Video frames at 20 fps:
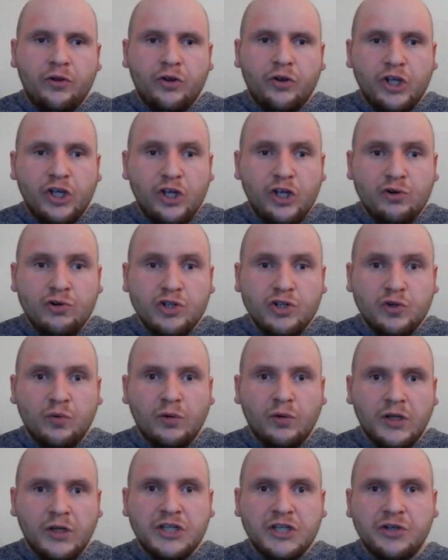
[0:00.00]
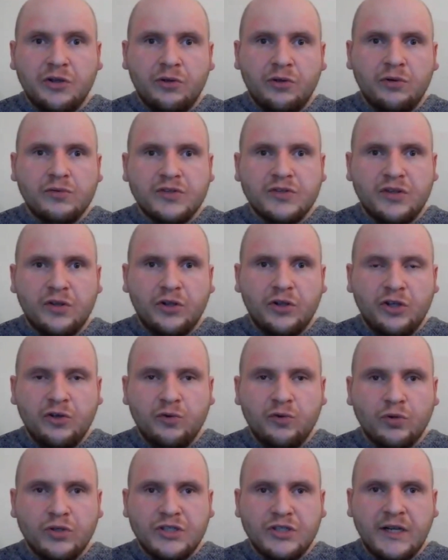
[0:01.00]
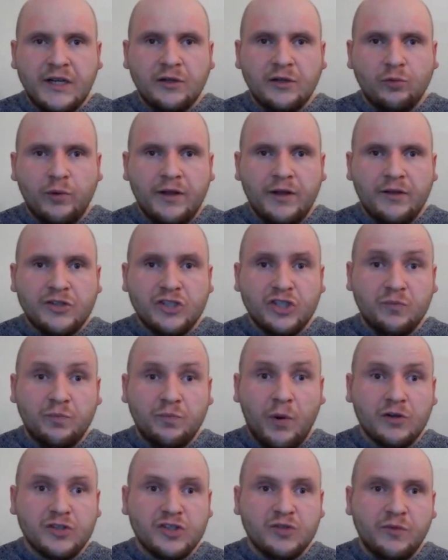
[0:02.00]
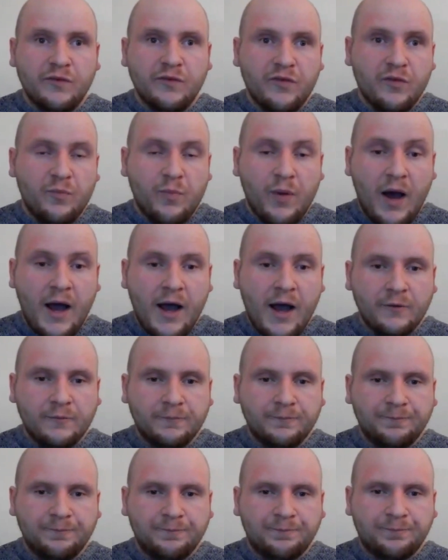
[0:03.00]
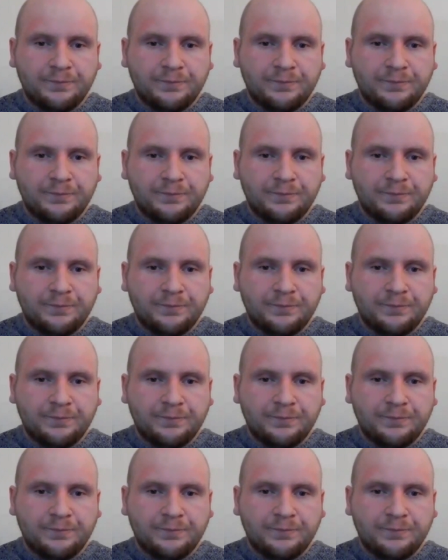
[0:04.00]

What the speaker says: the usual issues that you deal with to the bottom of the pile.